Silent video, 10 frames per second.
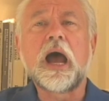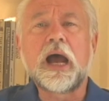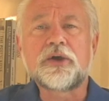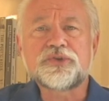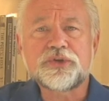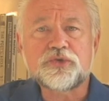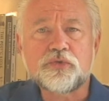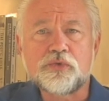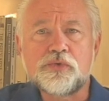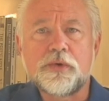
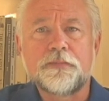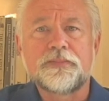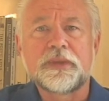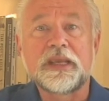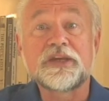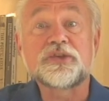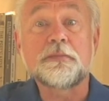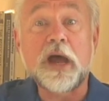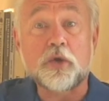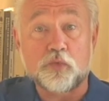Asatru is
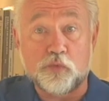about